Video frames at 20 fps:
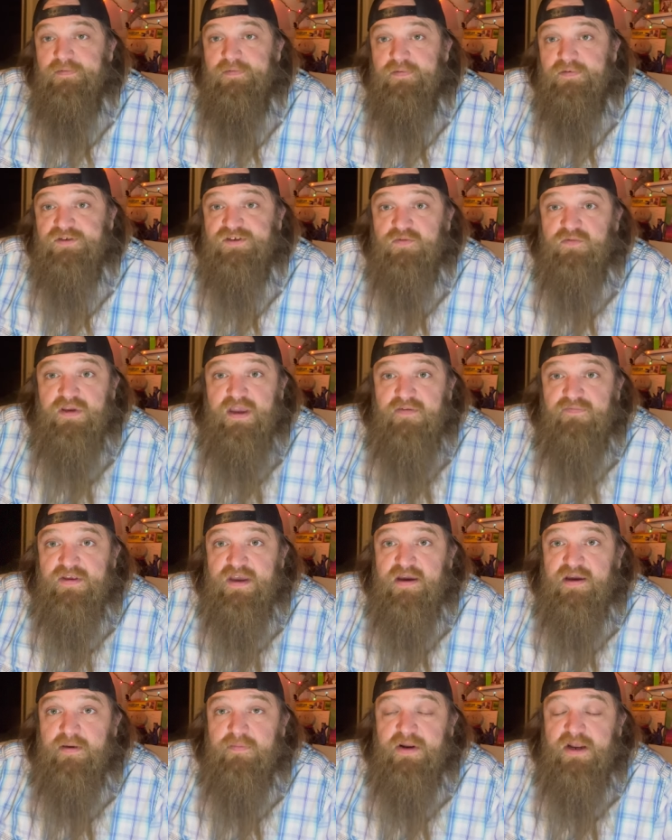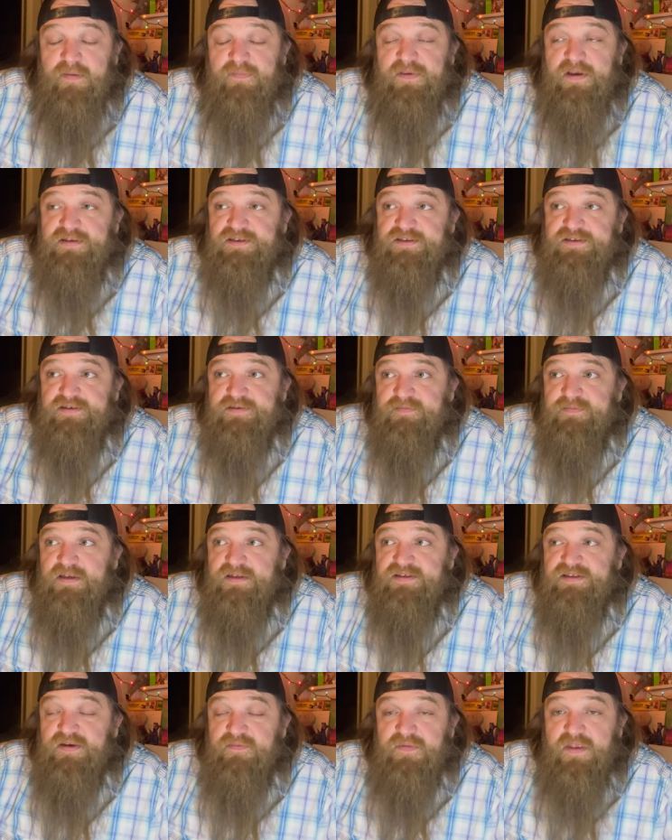so we have that coming up. That's
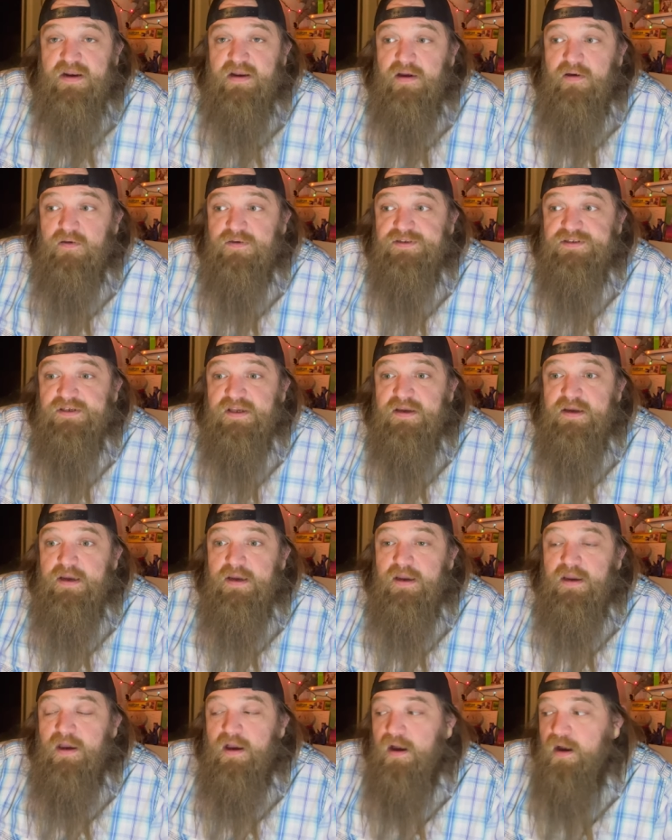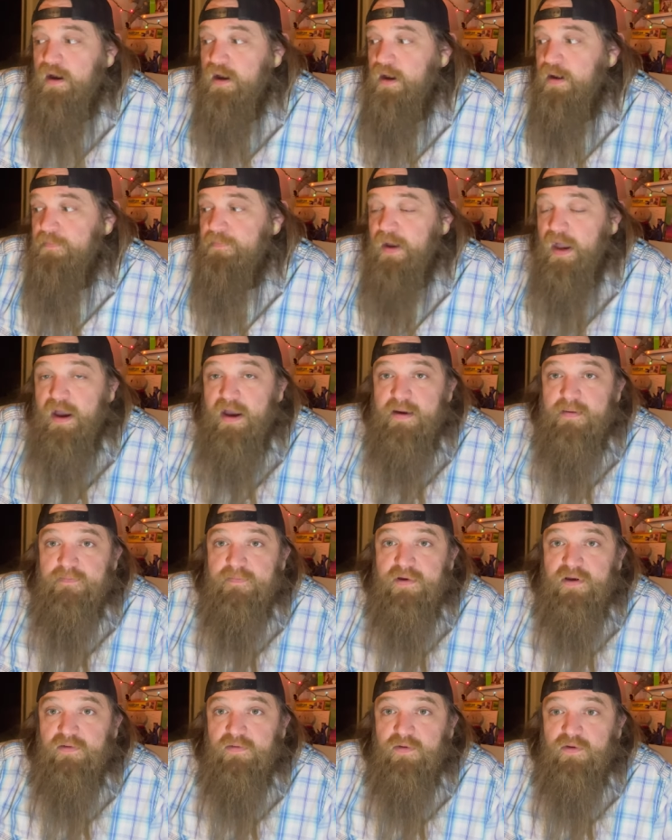something else.
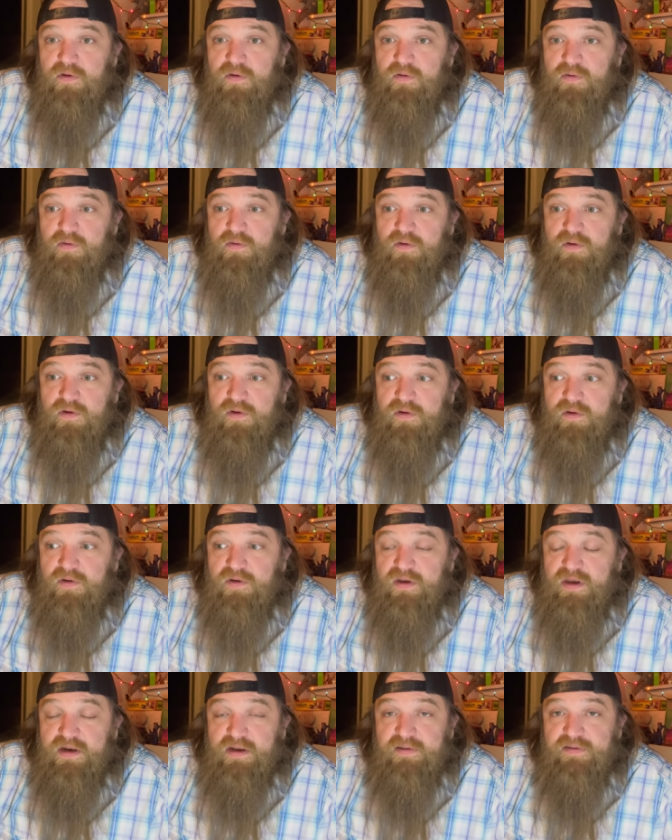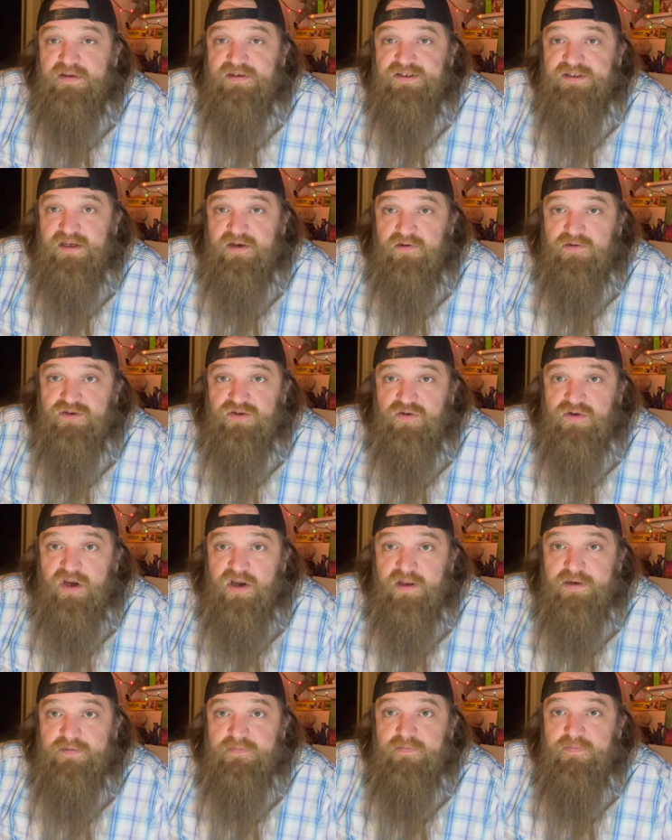The stickers are
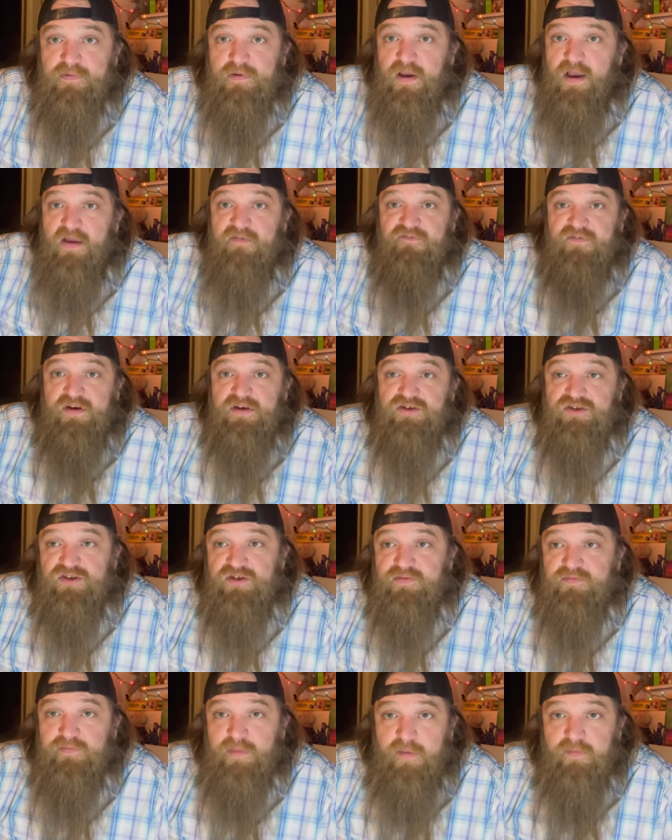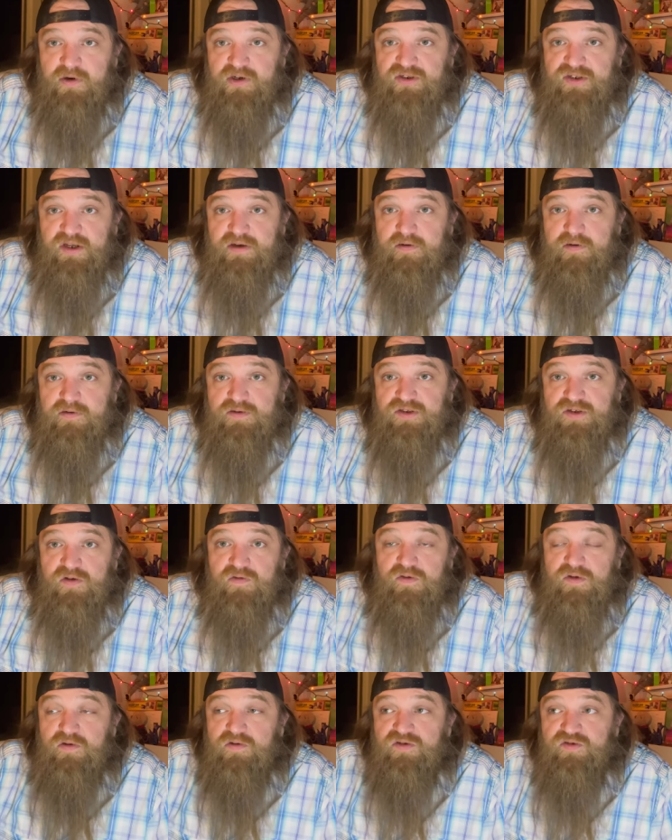done. I finished the member stickers, so
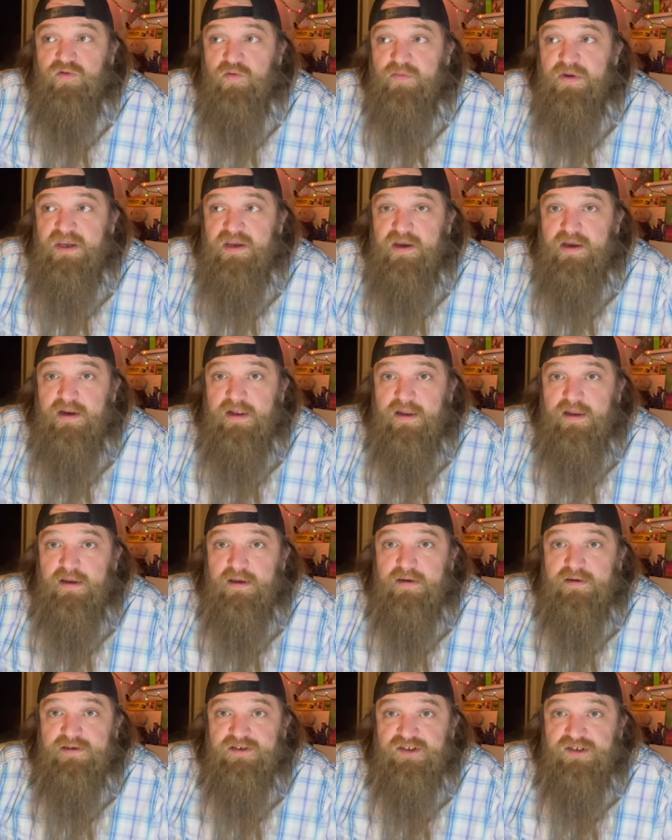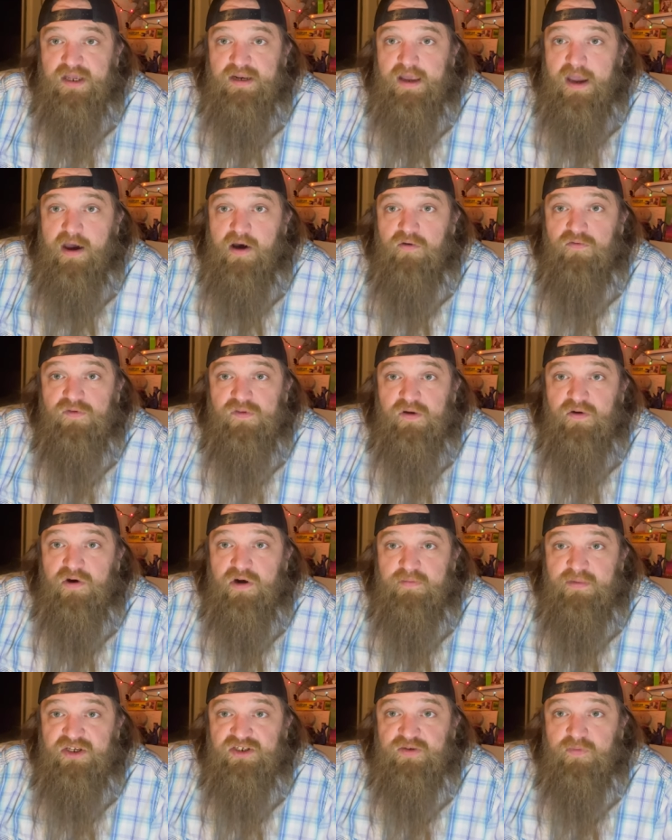those will be getting sent out. They're going
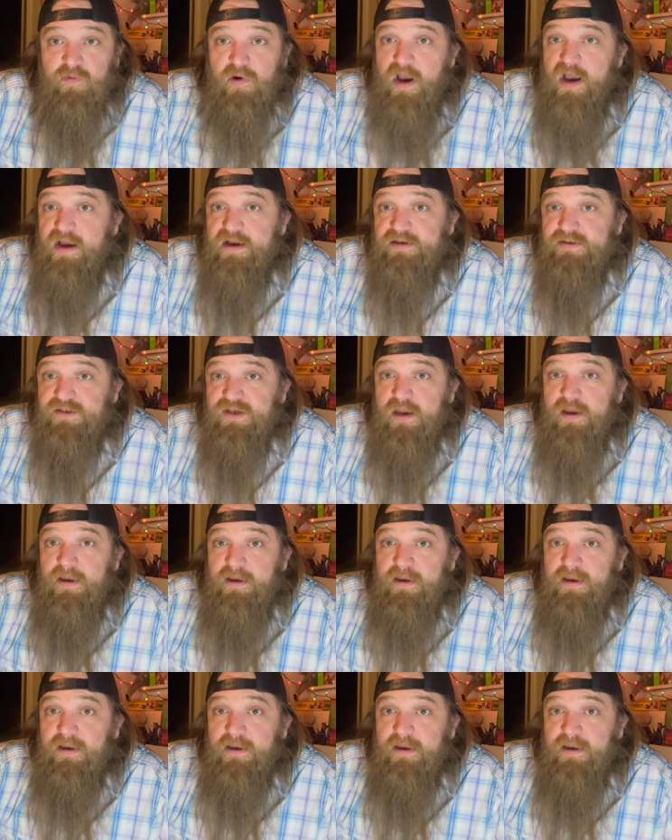to be a surprise.